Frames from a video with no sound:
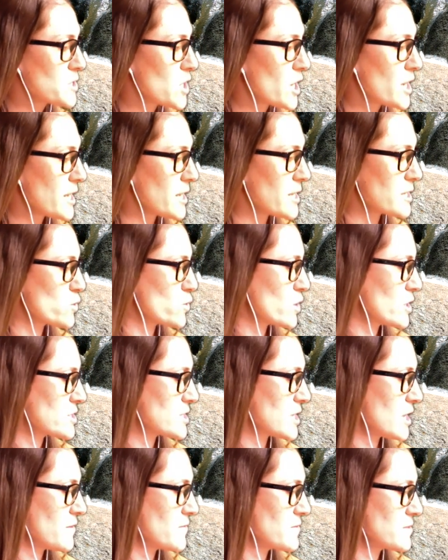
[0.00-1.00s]
talking to
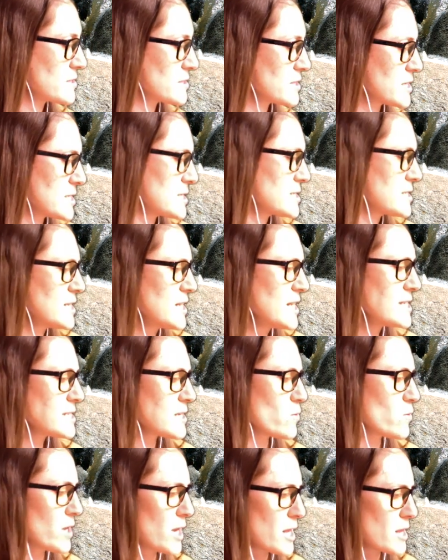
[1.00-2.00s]
ourselves? This is an easy
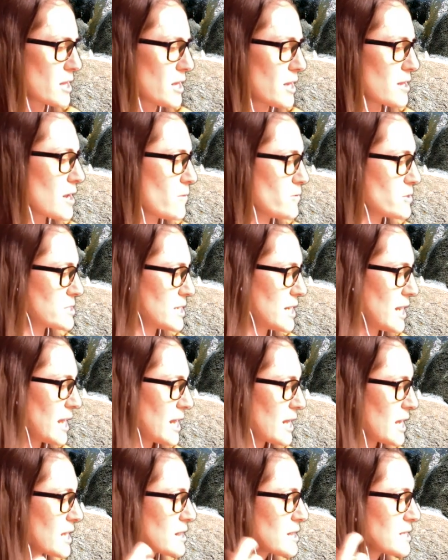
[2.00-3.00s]
one, I thought. I was a
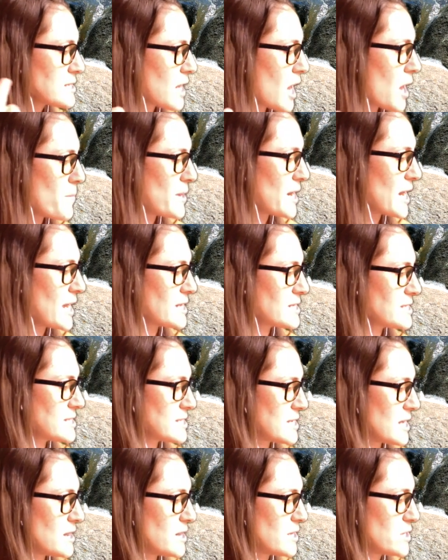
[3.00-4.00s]
nanny at the time, and I had
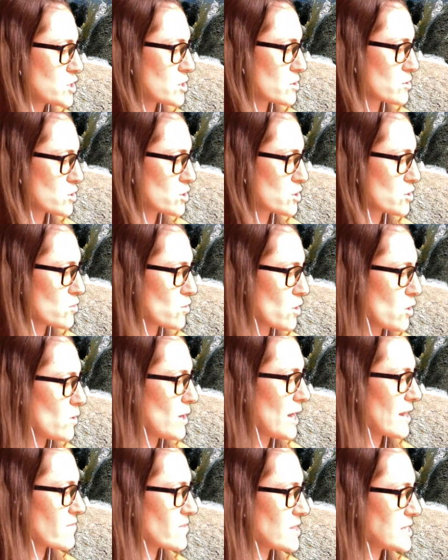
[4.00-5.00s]
seen the children grow
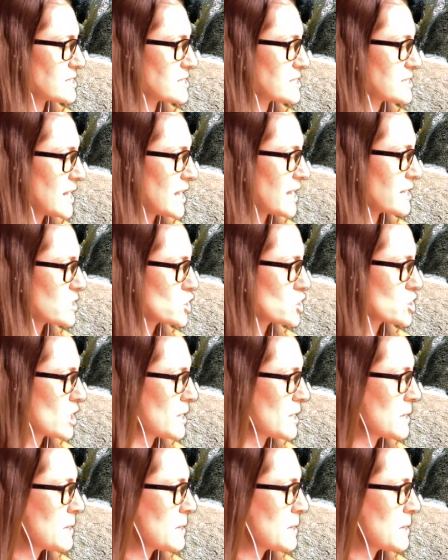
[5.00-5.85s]
out of this stage.